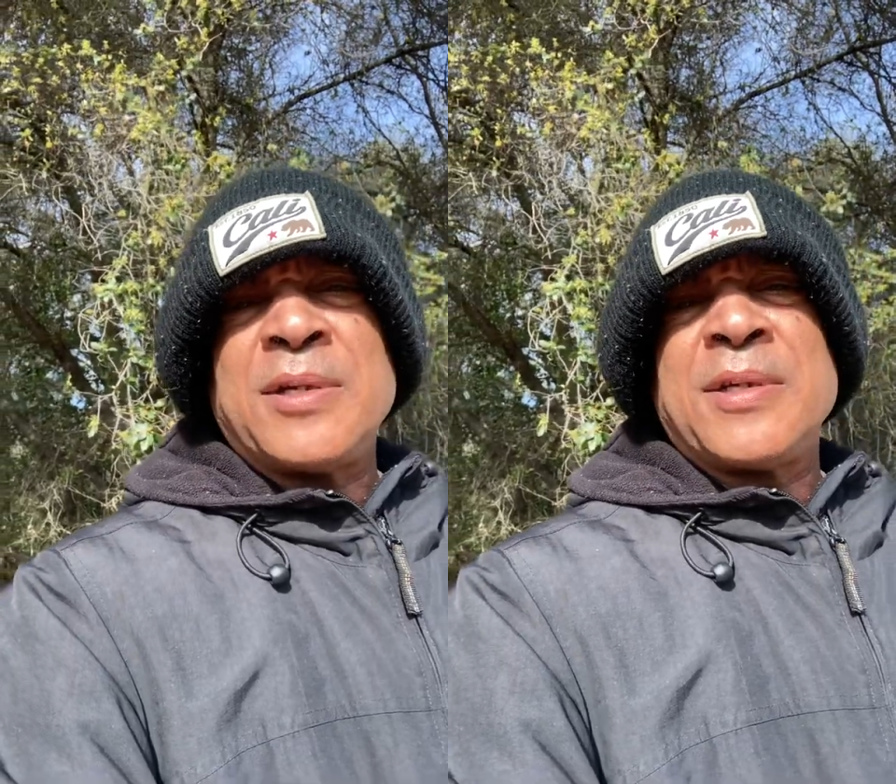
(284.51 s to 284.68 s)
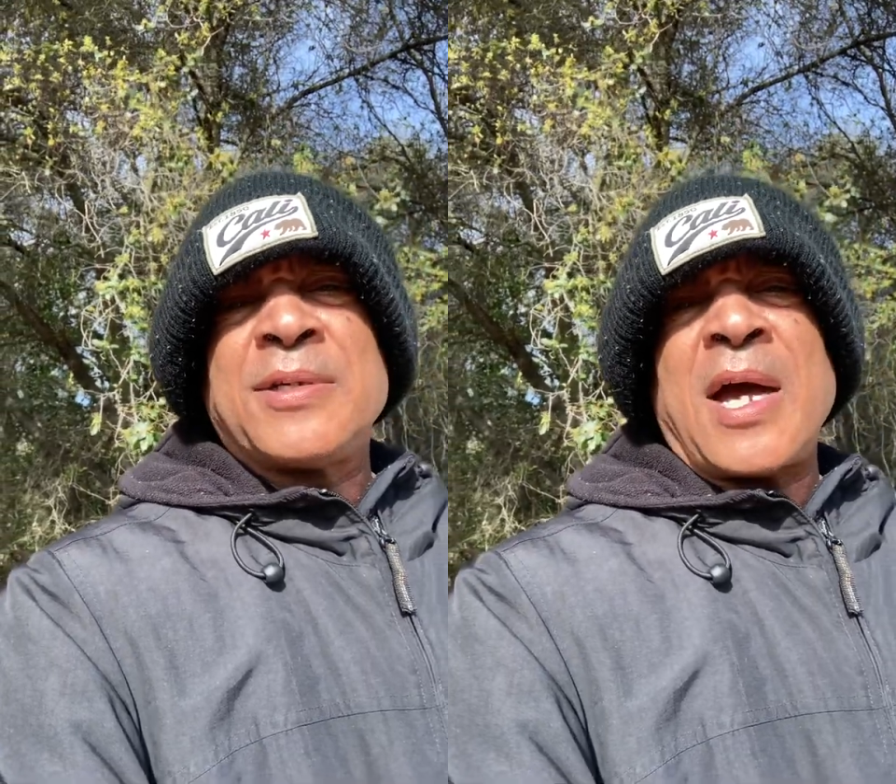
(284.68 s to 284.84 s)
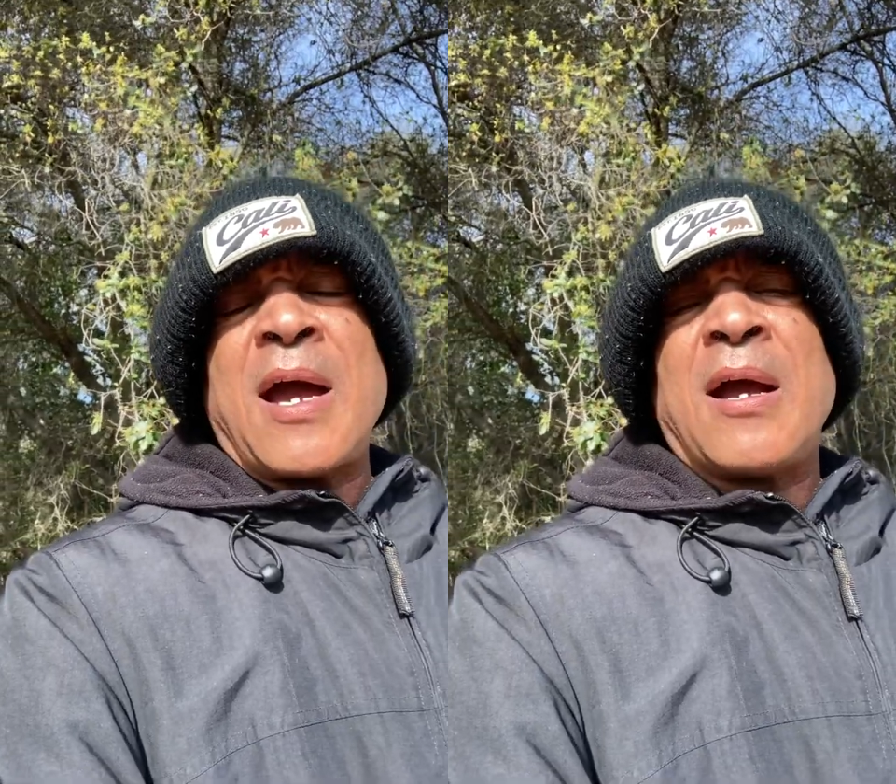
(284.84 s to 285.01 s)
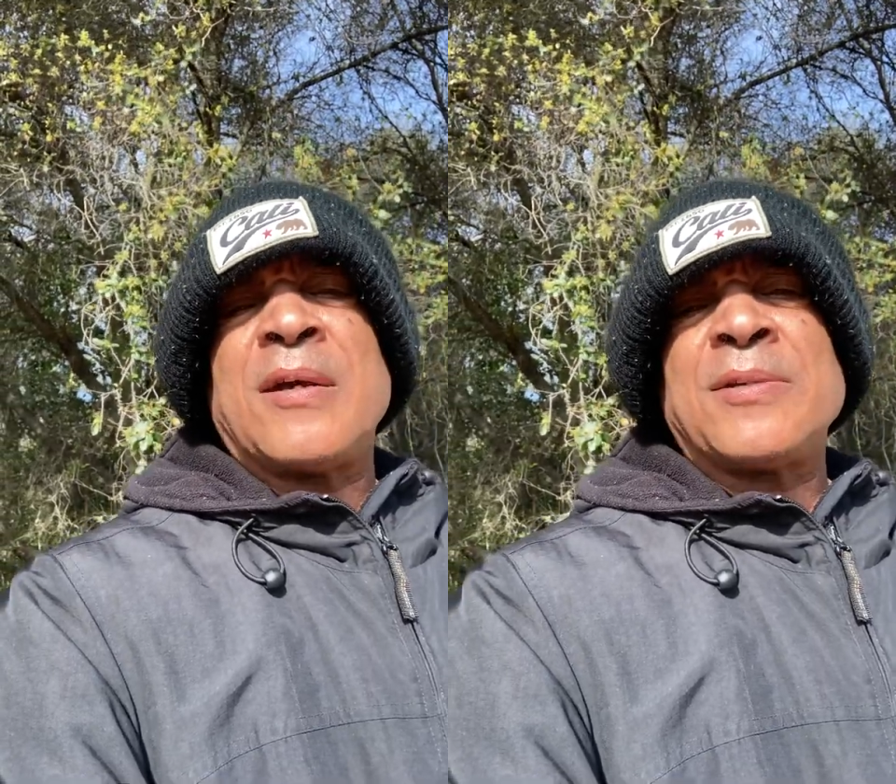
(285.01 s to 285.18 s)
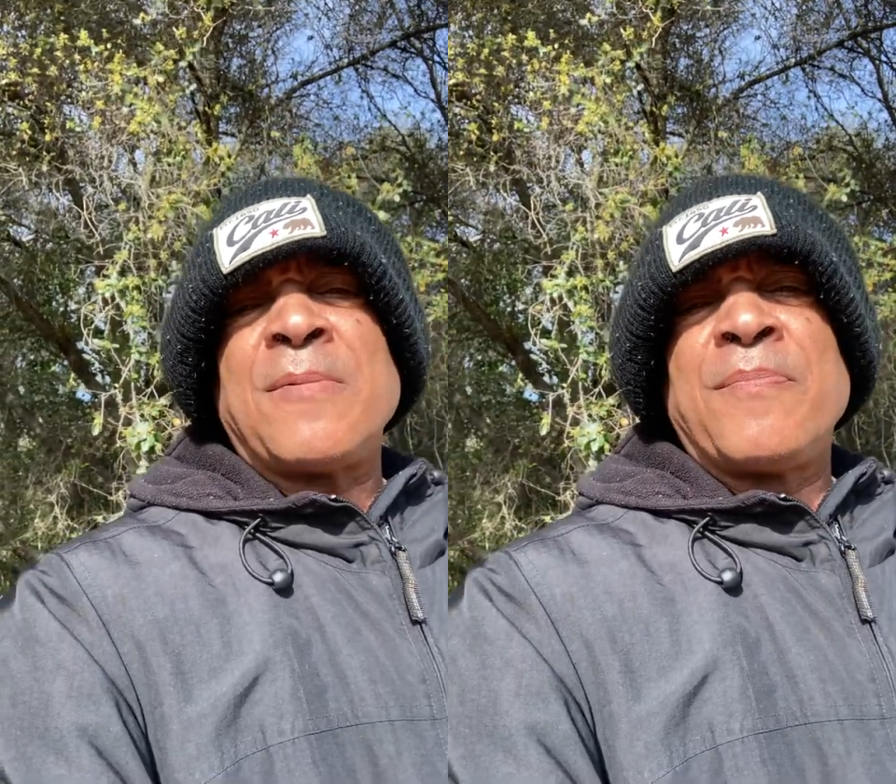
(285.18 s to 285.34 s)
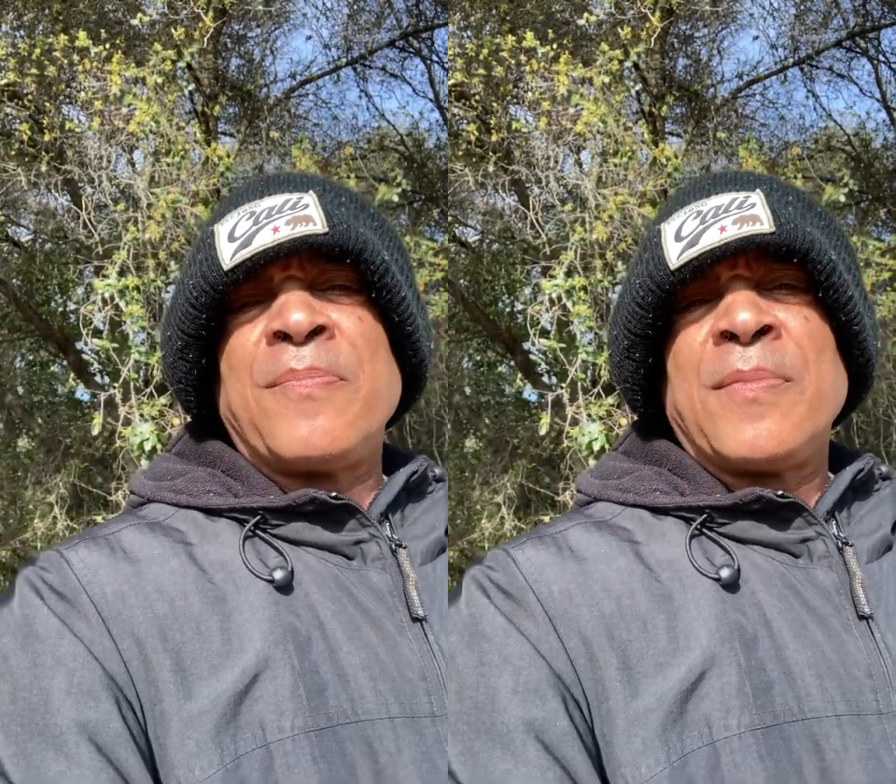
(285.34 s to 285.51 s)
and
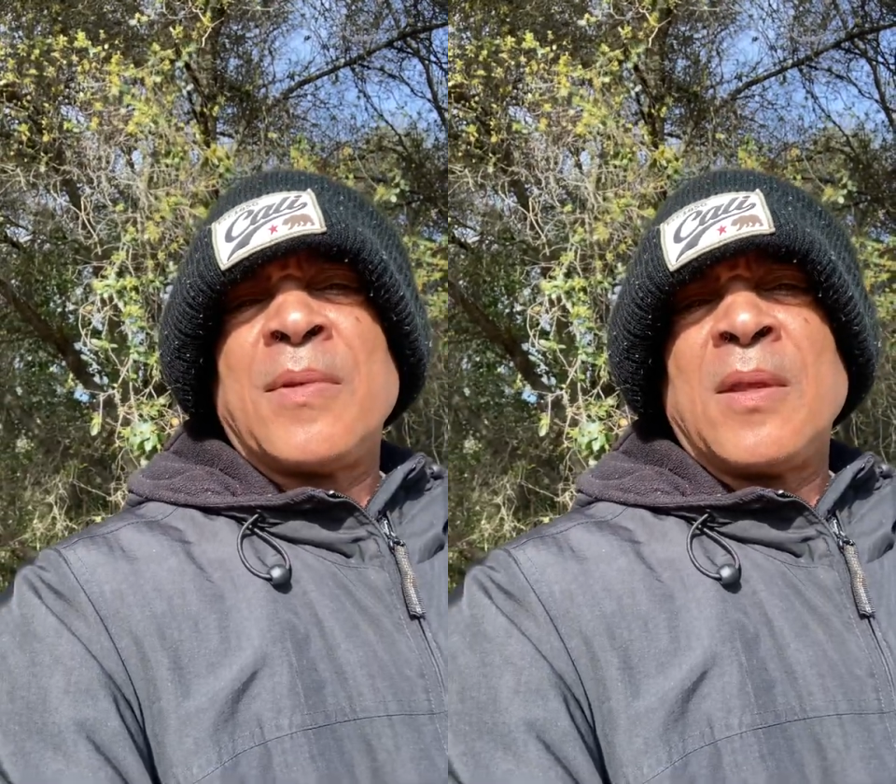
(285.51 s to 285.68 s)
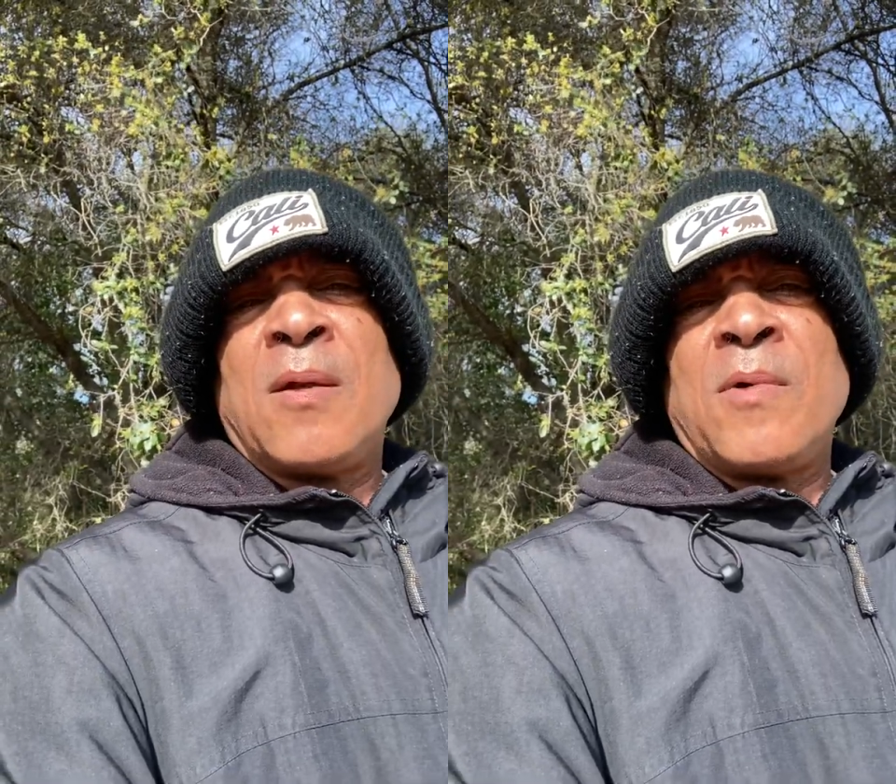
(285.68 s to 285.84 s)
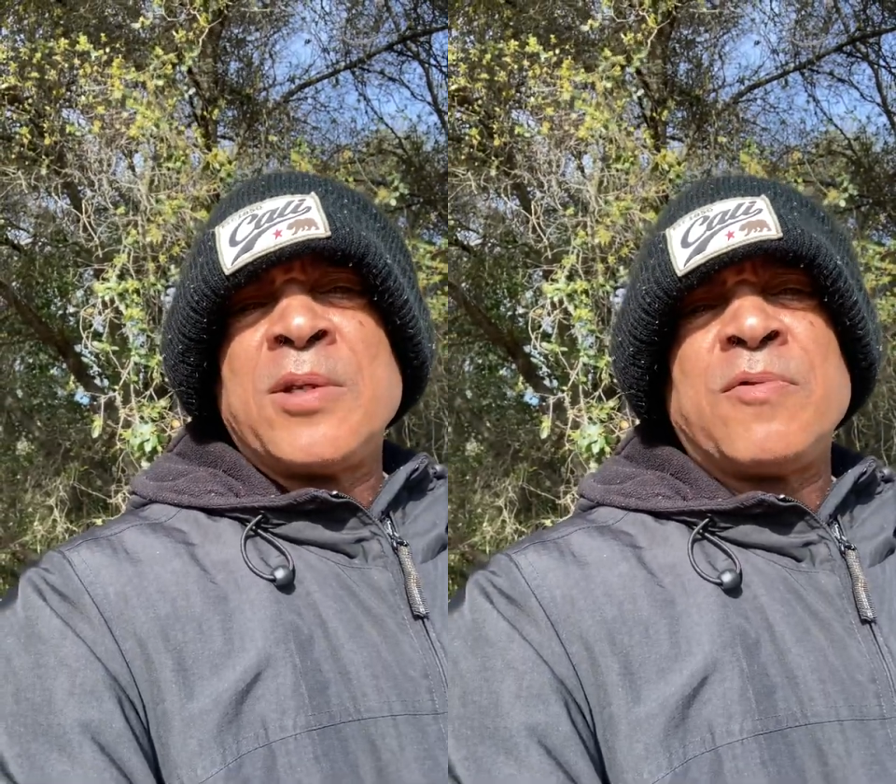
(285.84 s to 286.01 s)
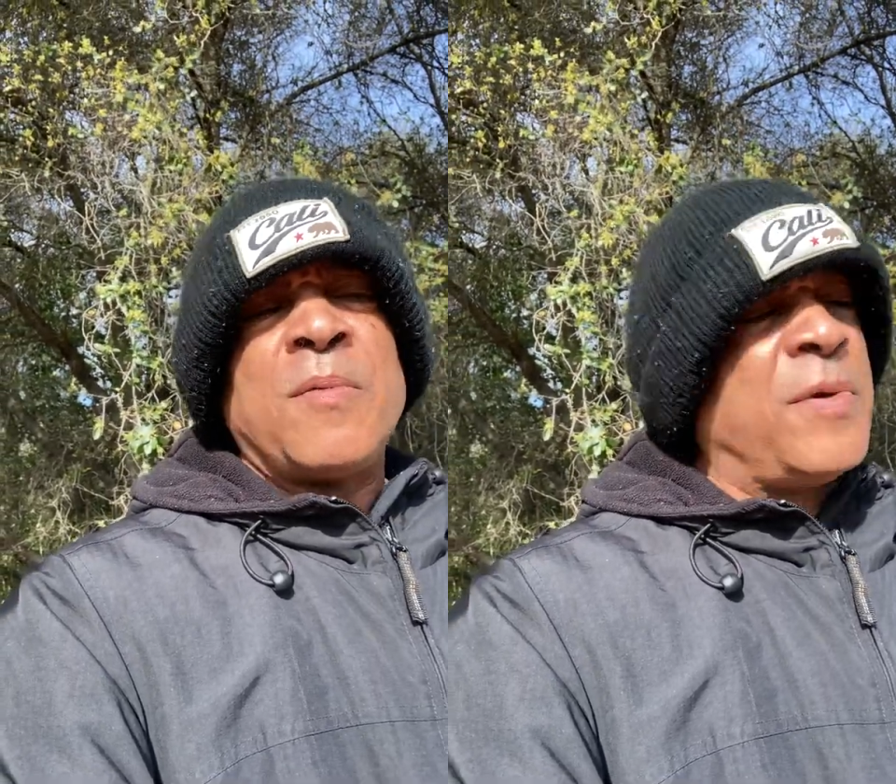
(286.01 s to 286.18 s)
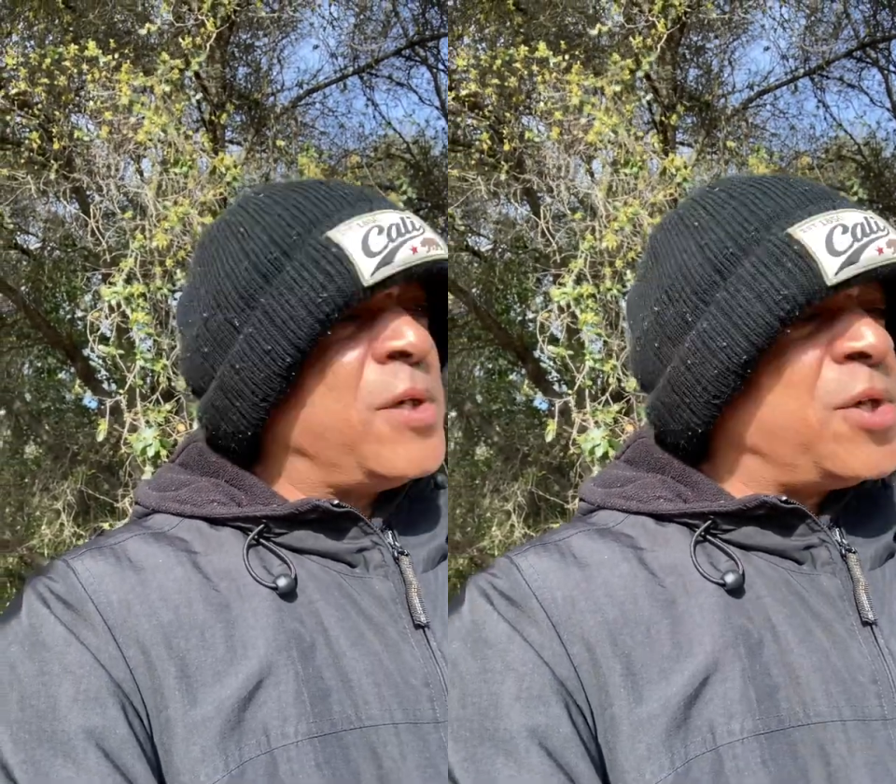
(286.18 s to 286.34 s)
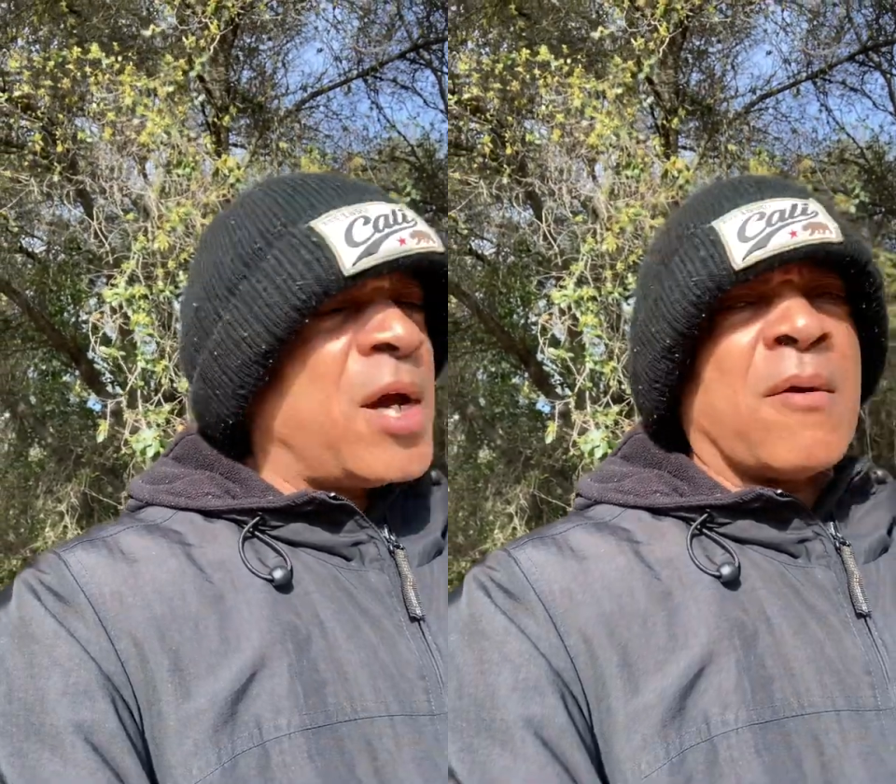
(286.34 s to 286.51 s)
desires, which would
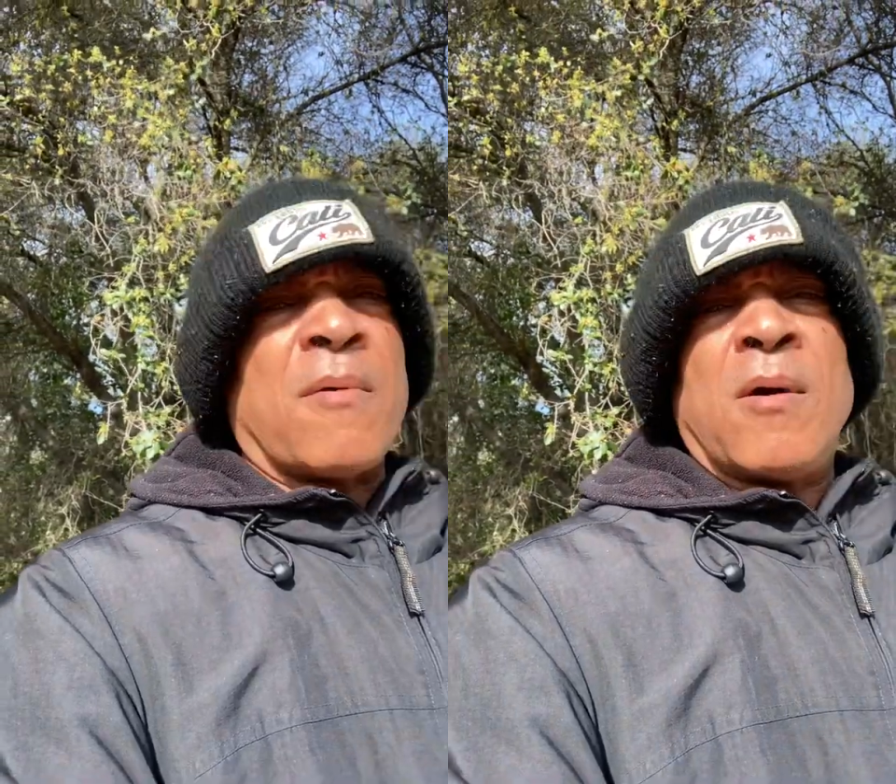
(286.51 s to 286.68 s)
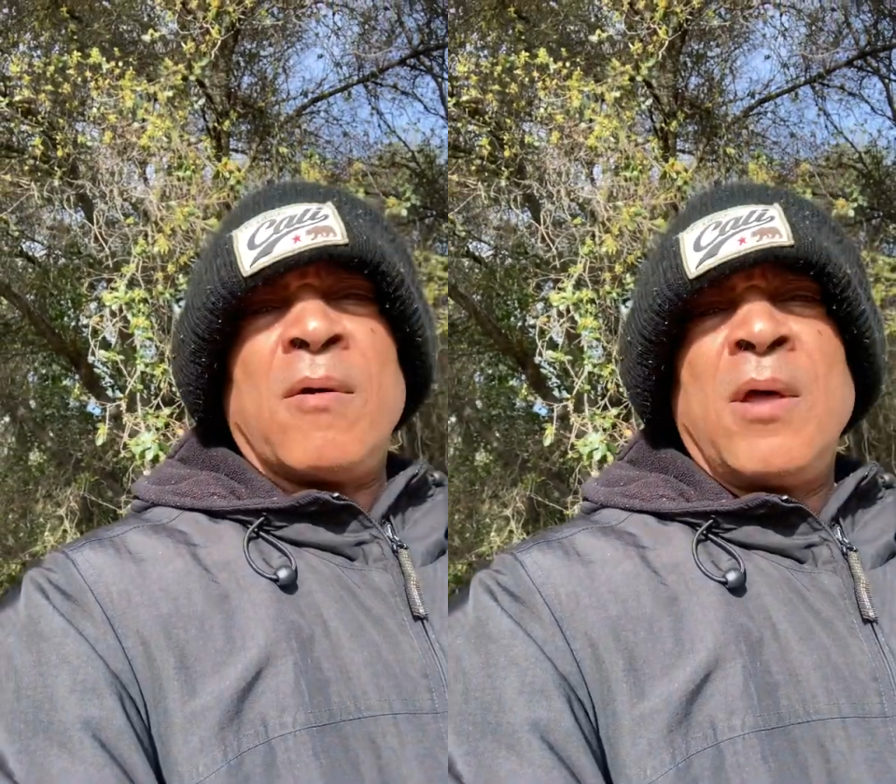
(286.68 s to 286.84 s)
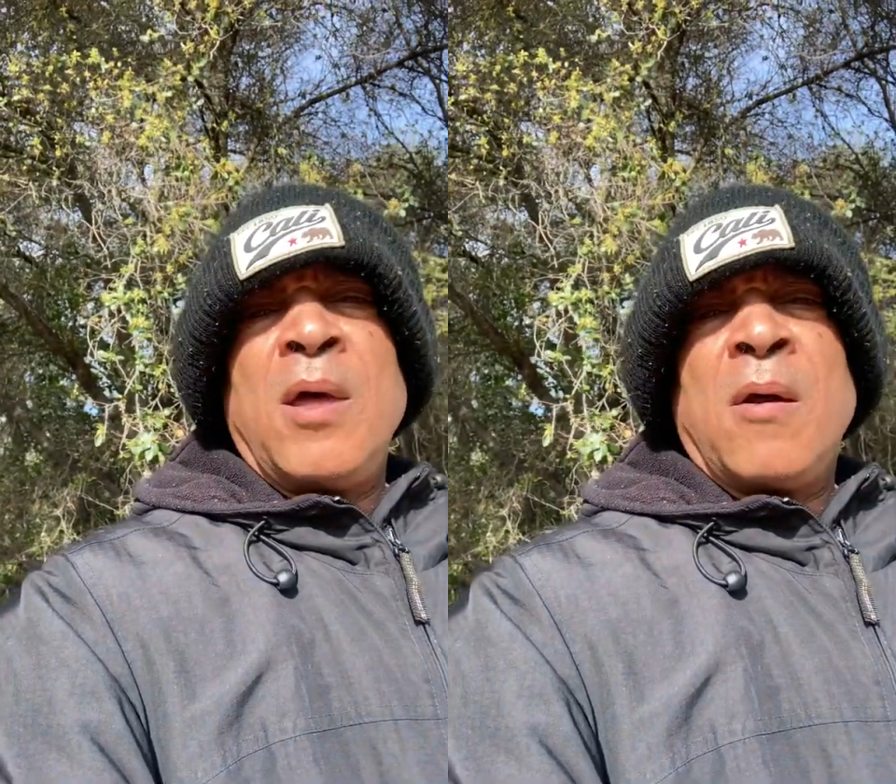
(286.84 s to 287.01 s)
be general.